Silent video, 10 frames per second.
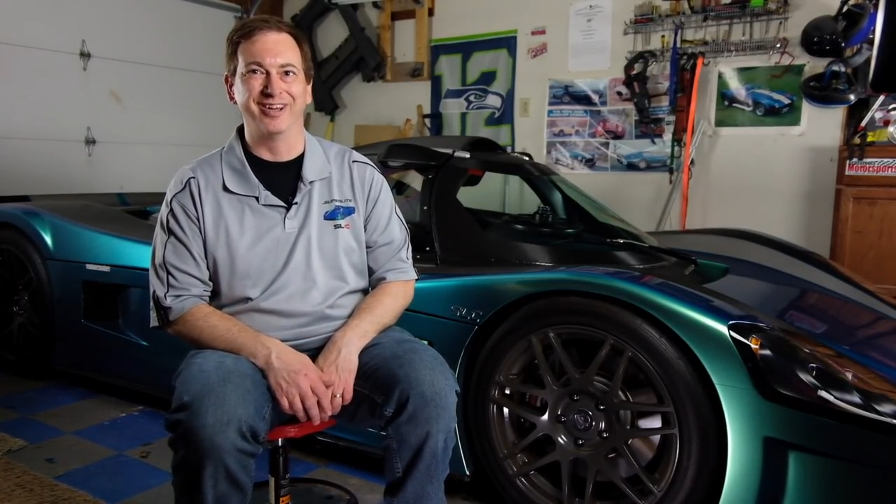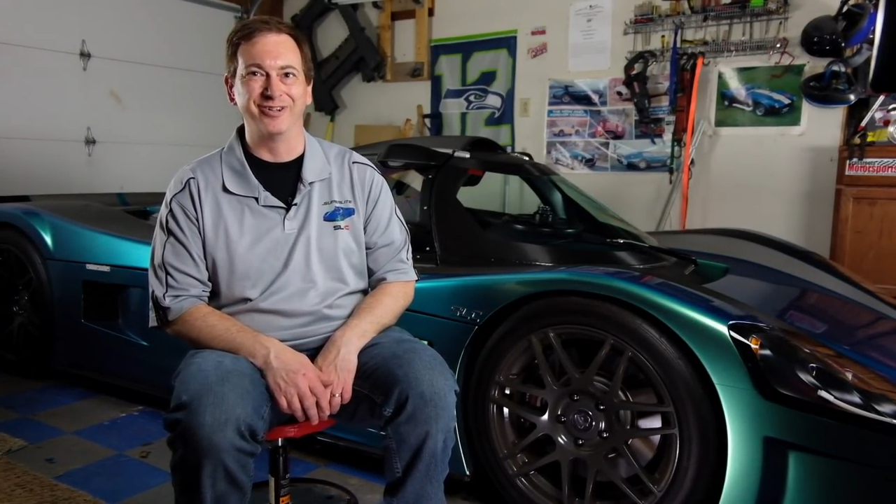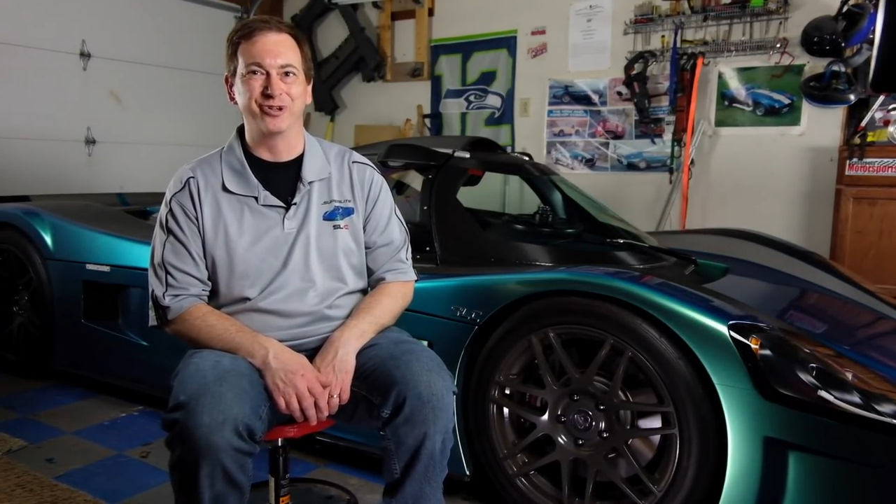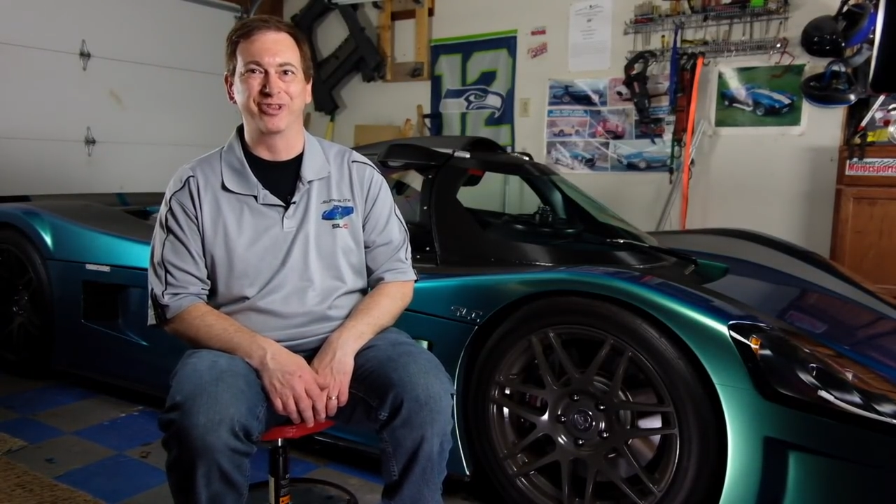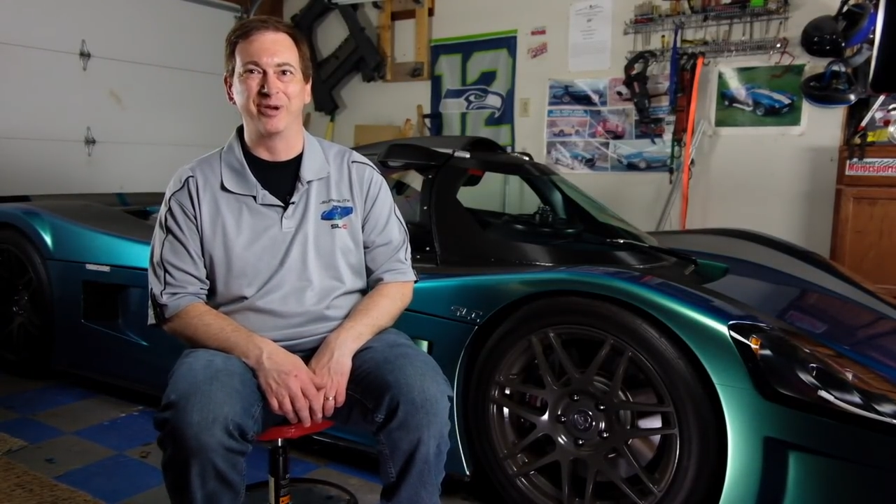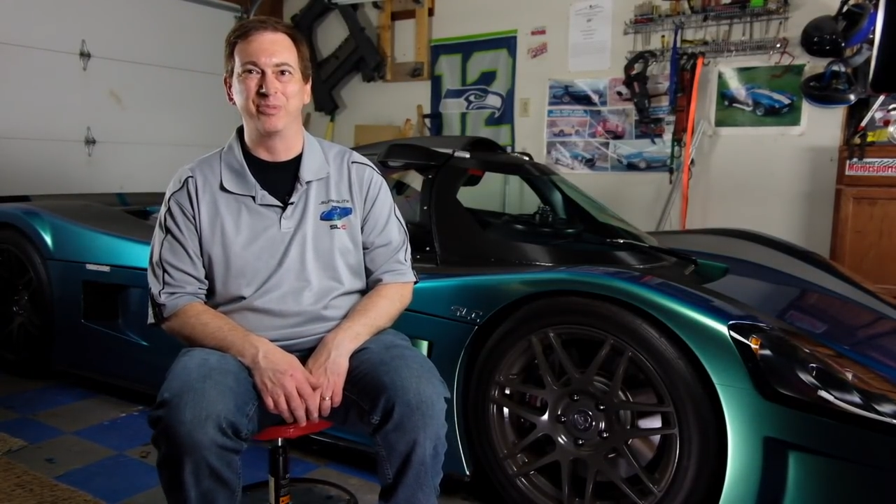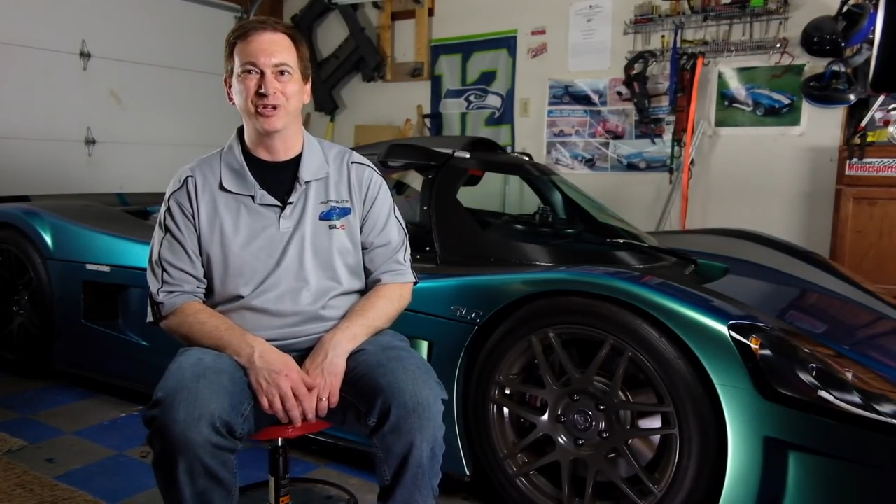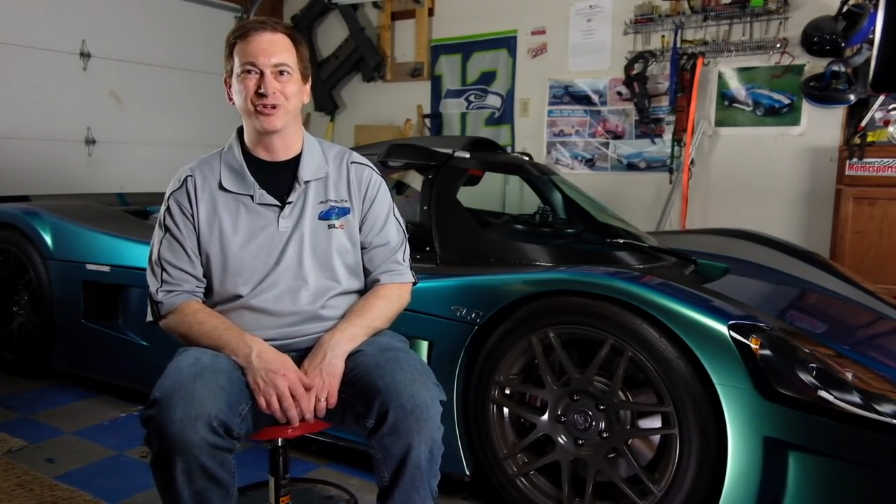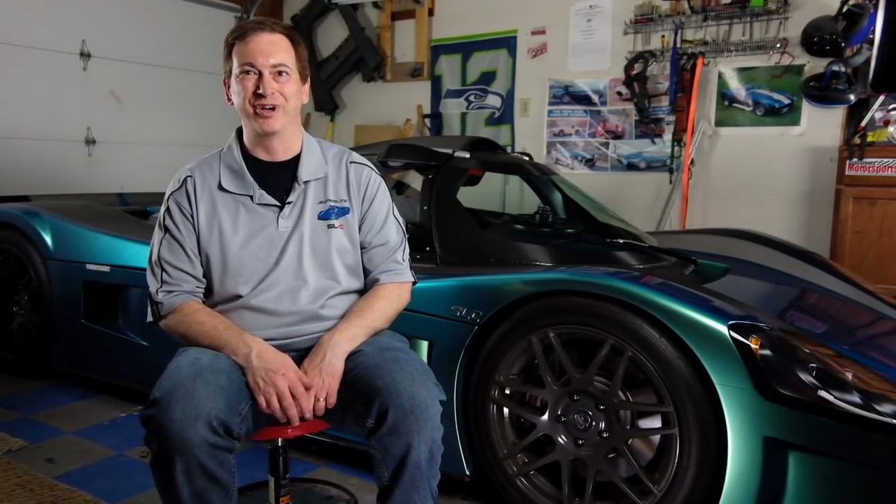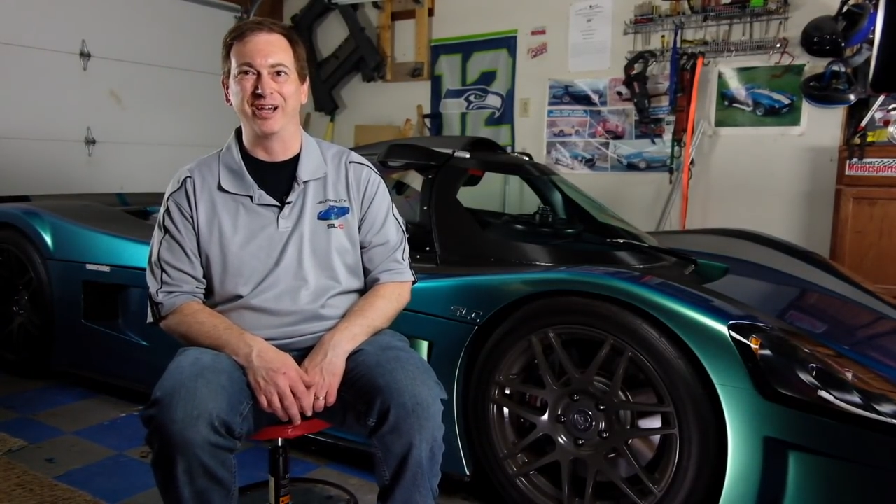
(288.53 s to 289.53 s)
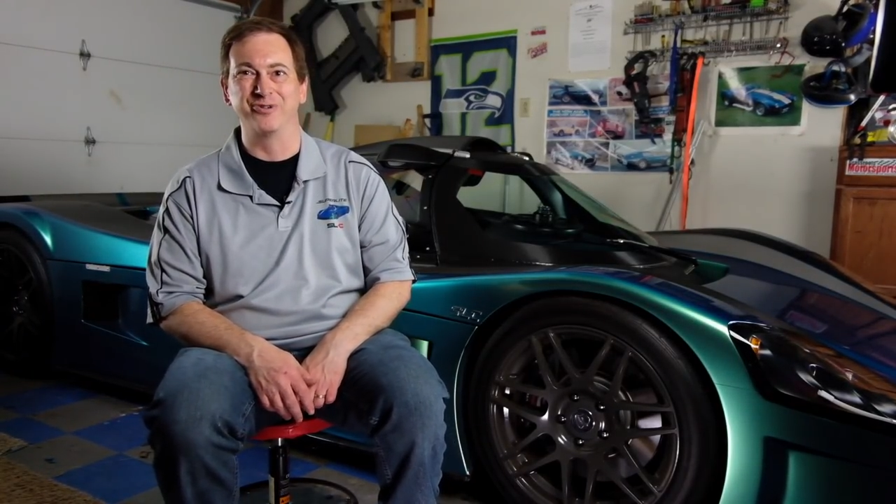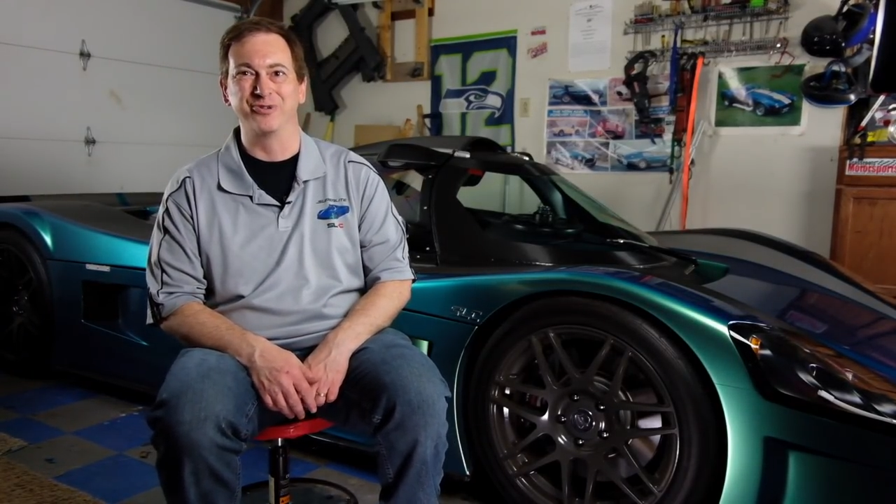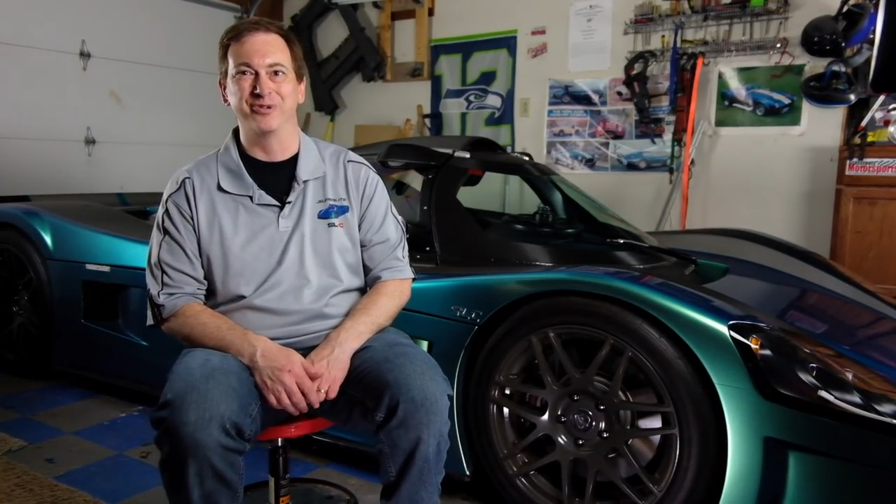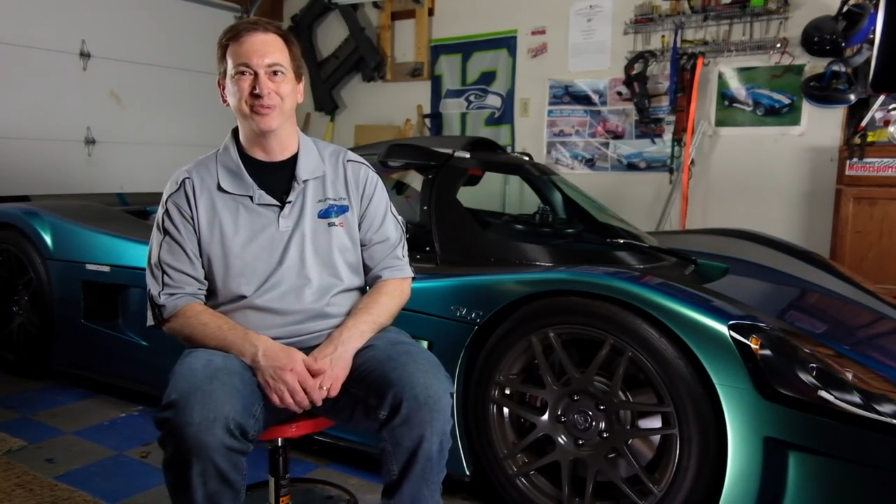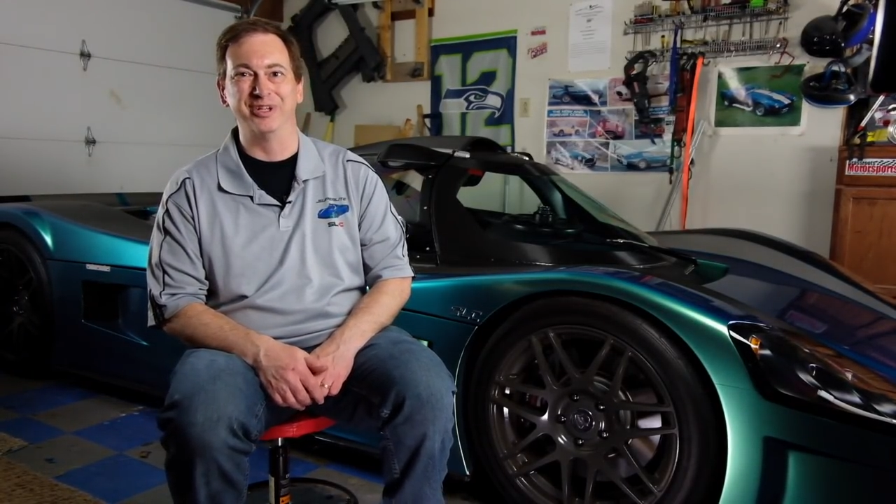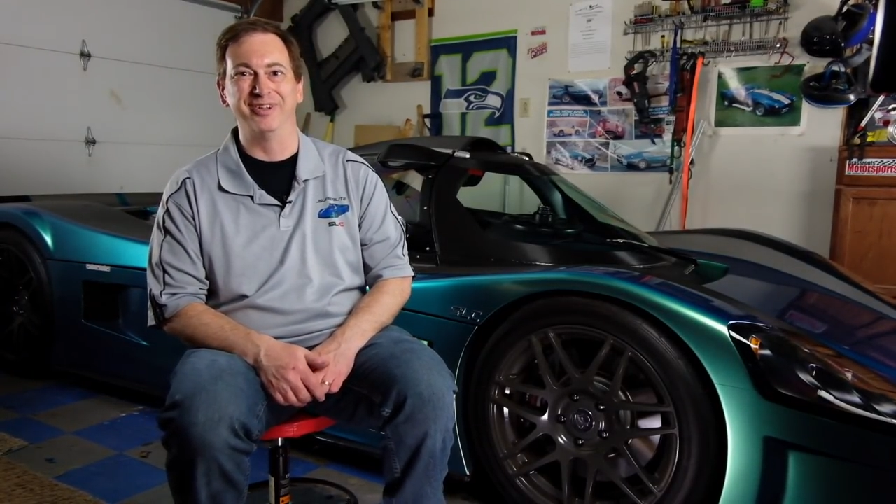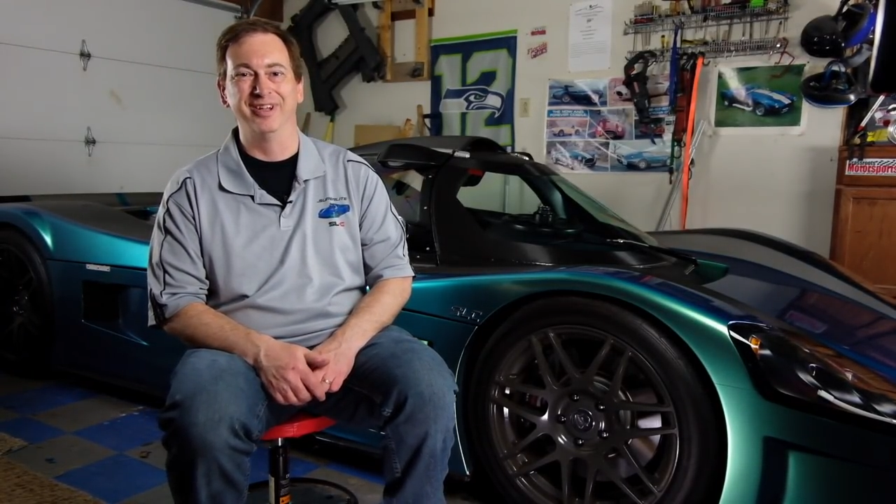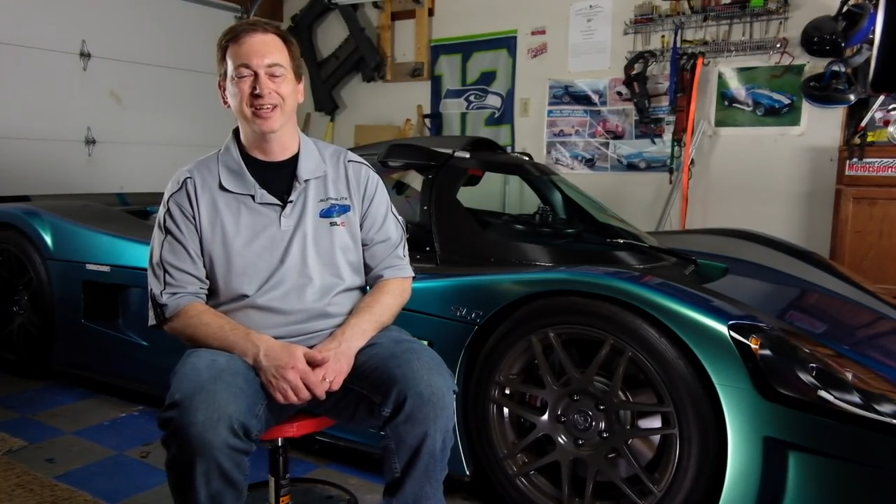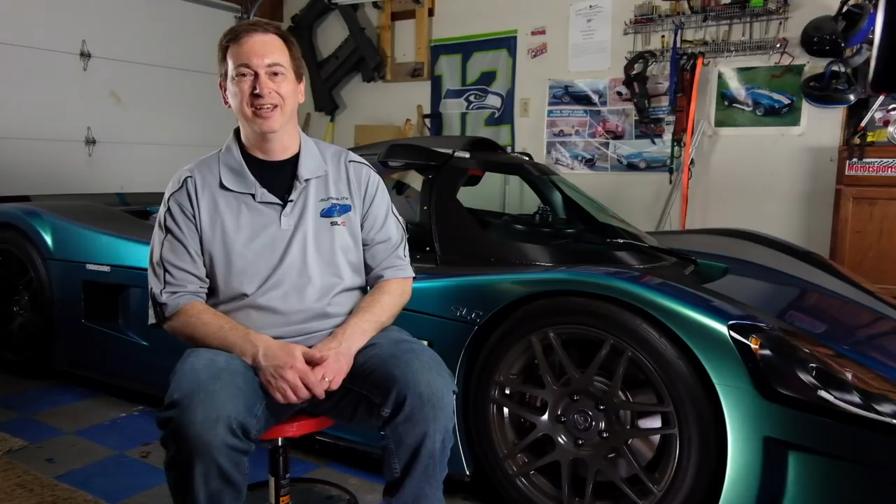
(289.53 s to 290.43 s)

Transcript: and I took that picture down to them and,